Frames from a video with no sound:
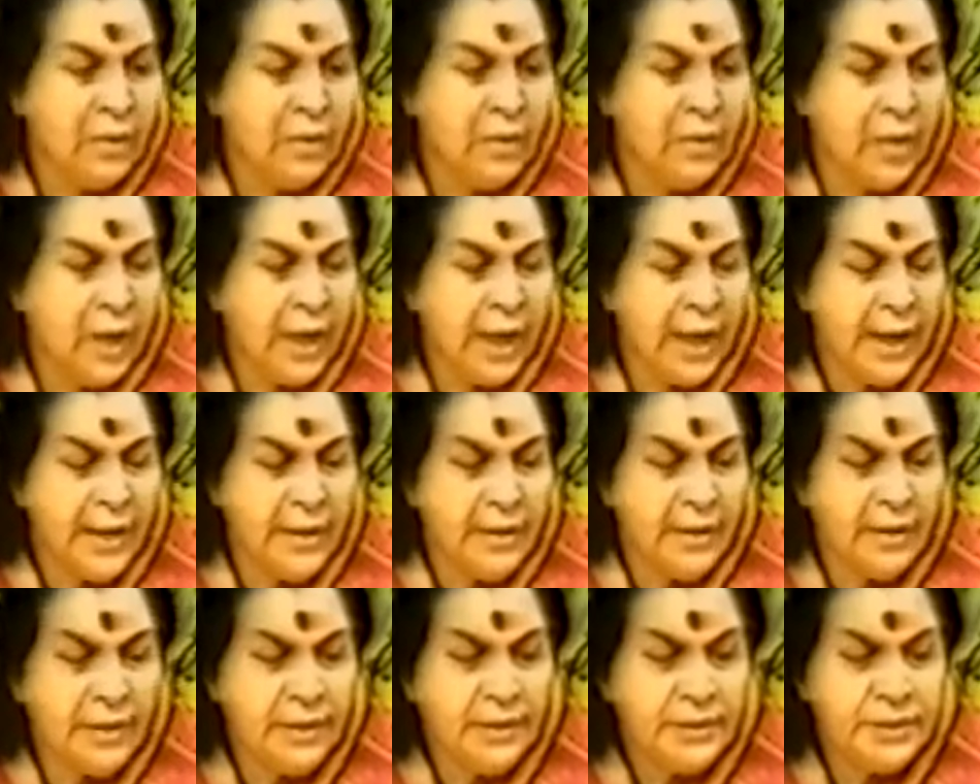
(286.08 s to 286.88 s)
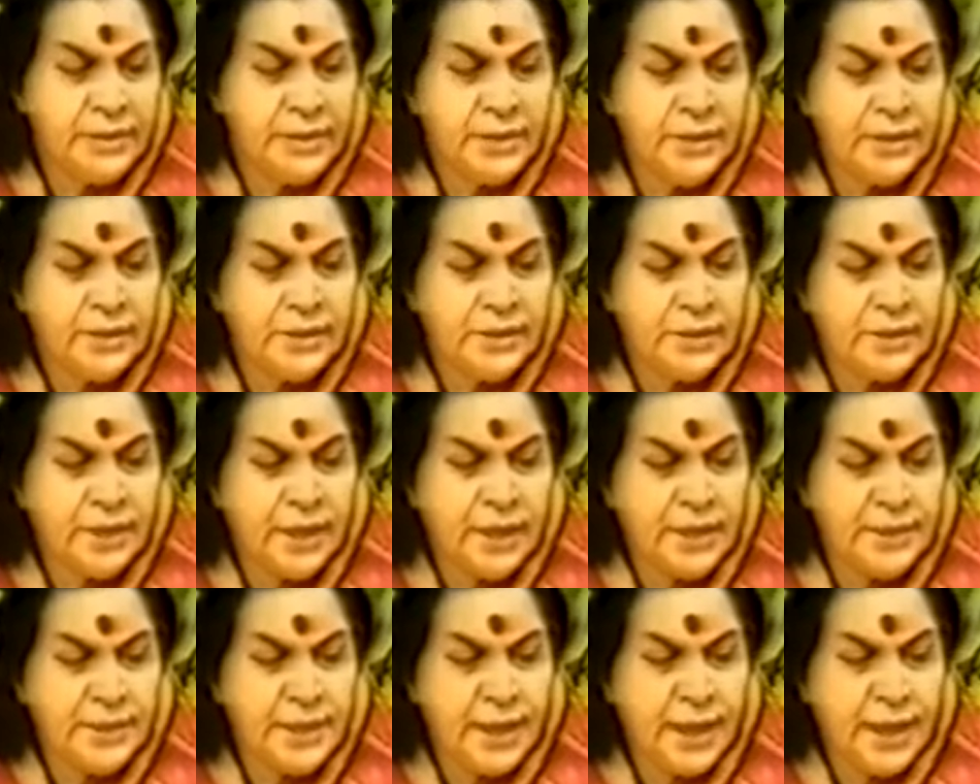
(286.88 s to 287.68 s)
And in Sri
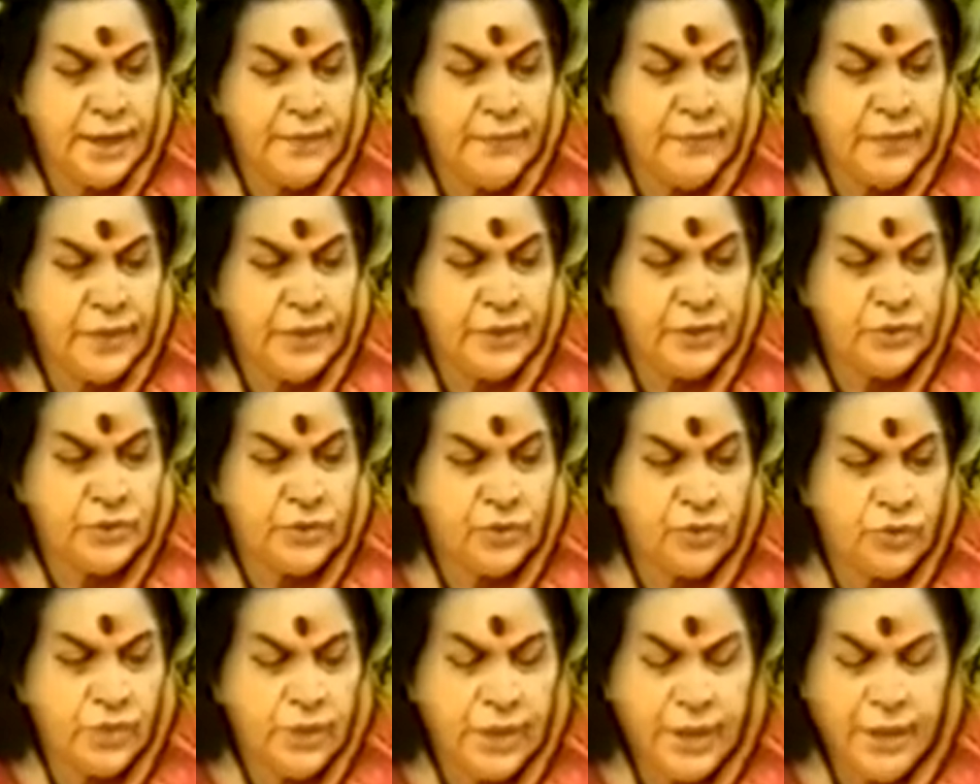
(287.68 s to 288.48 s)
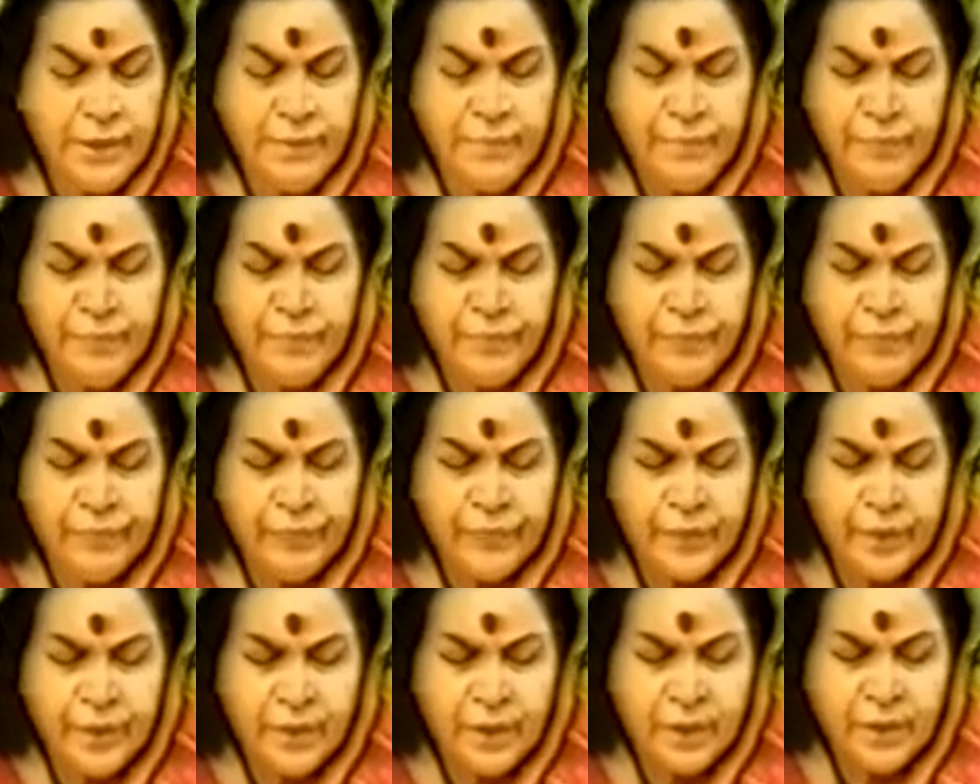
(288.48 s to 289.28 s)
Krishna's life, they showed him
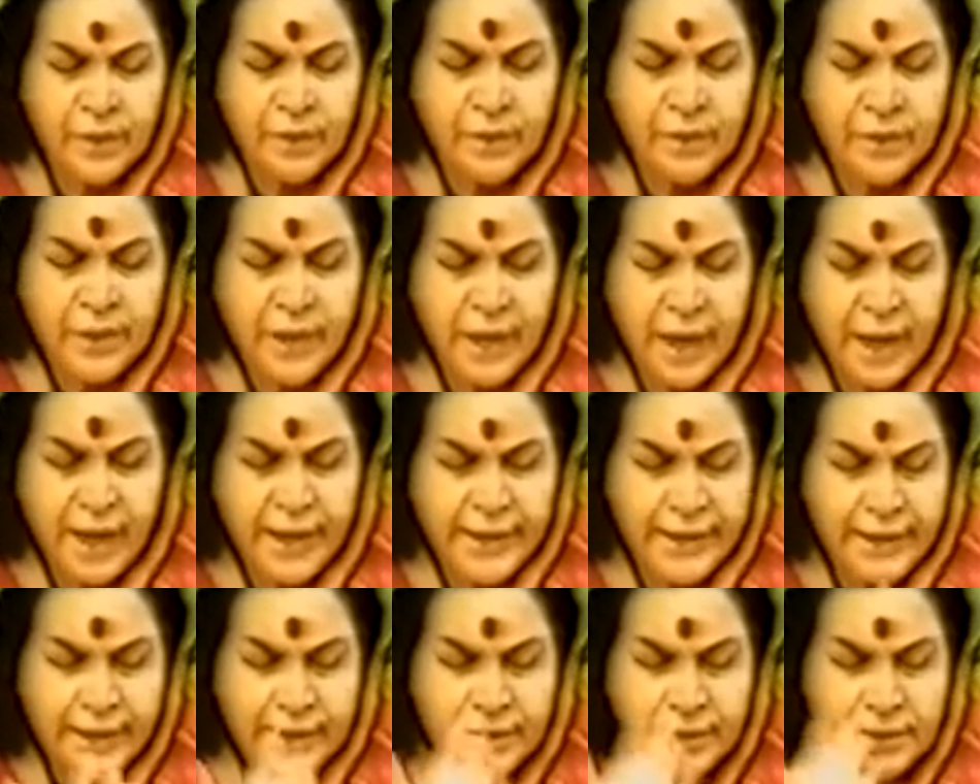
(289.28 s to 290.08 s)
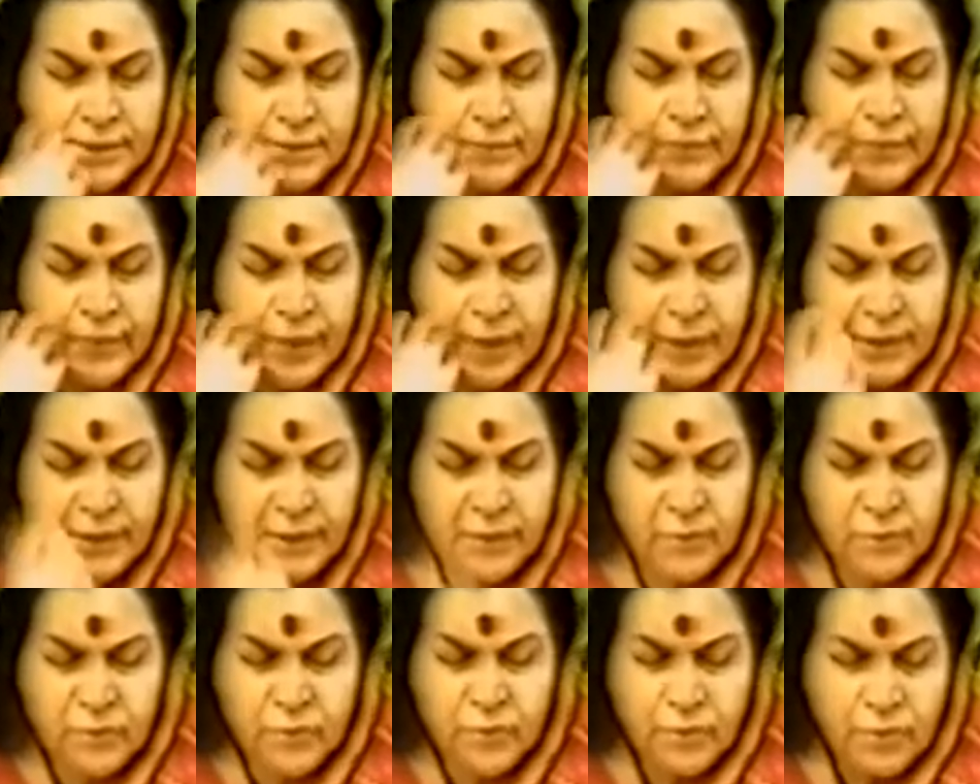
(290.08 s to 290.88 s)
the highest
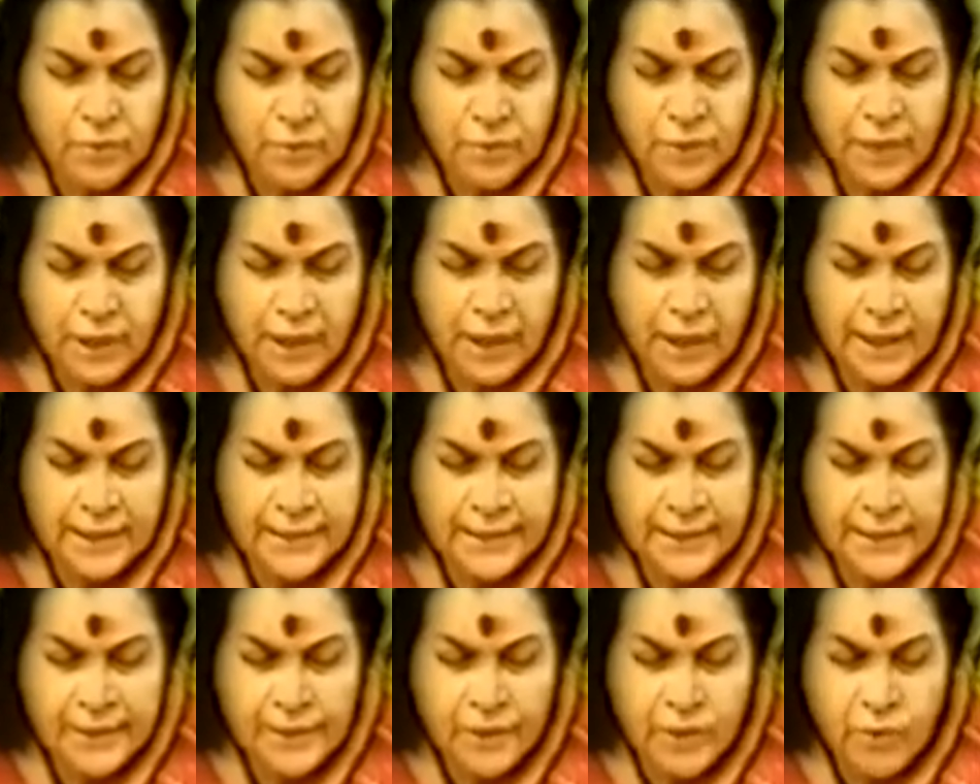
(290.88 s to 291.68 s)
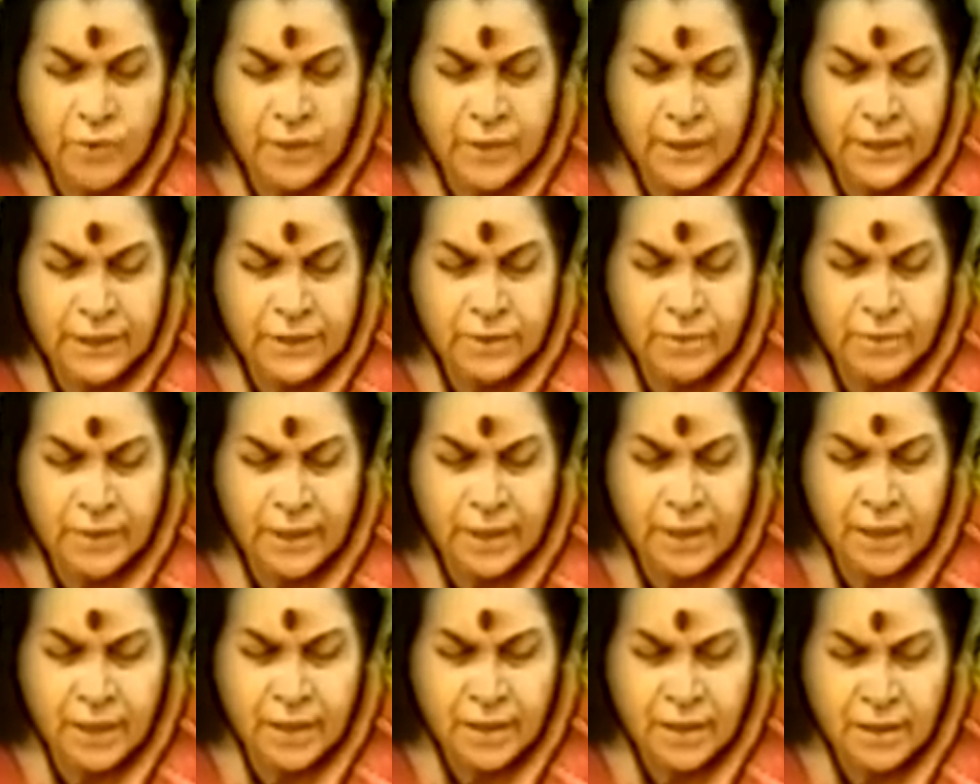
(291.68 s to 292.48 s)
fatherhood as in
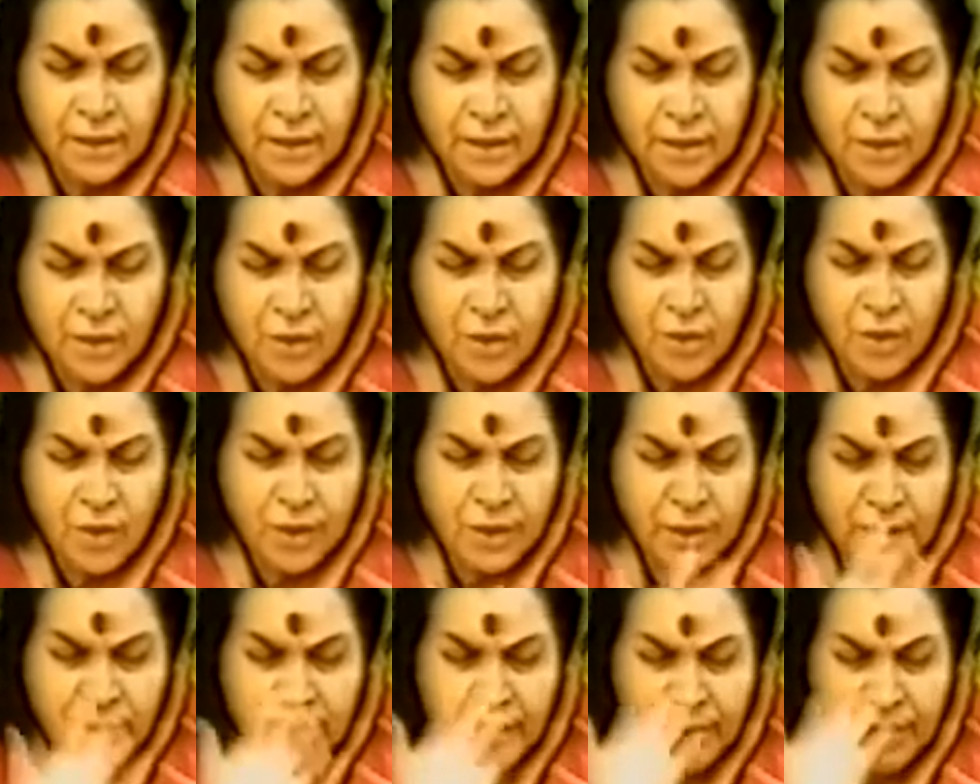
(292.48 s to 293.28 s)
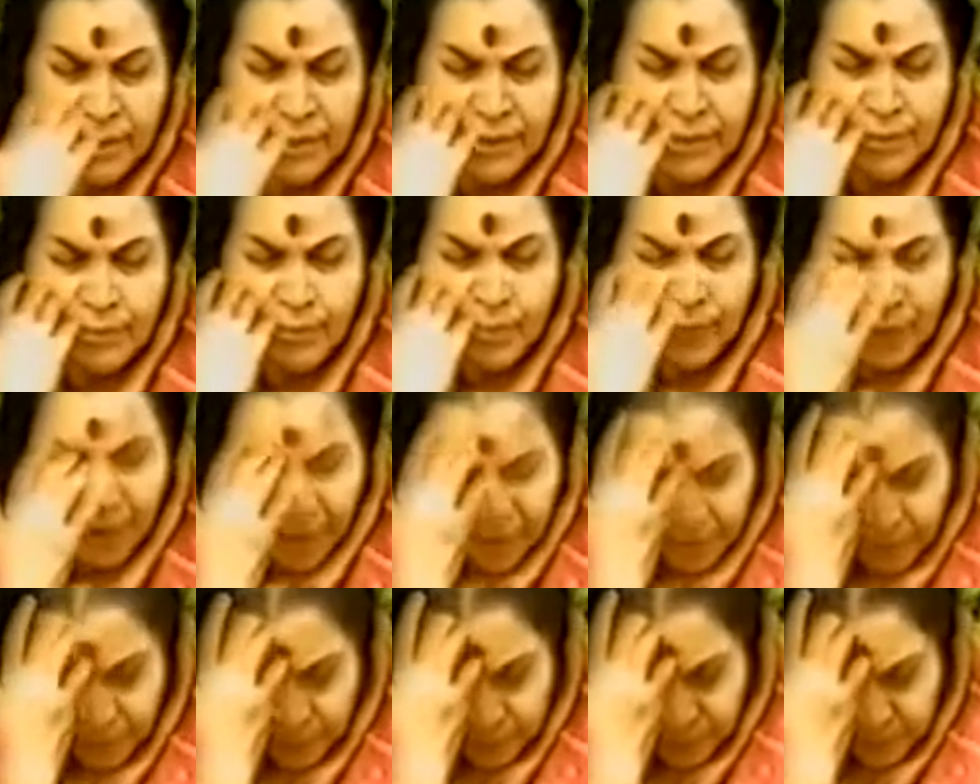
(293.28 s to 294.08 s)
Yogeshwara or in
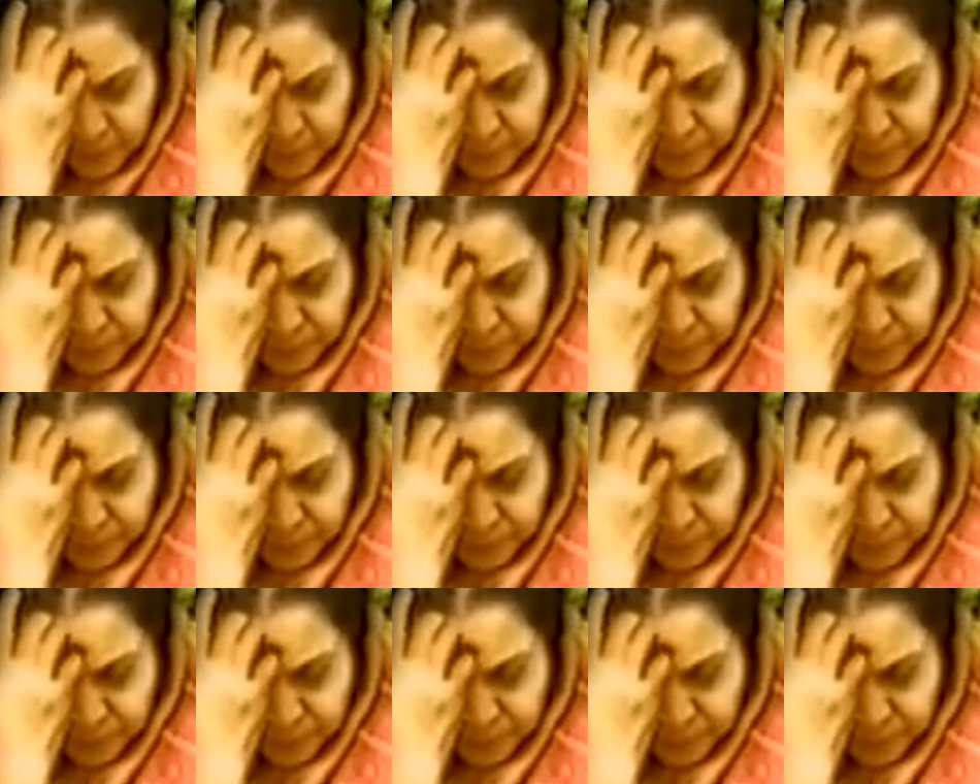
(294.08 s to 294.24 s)
divine world.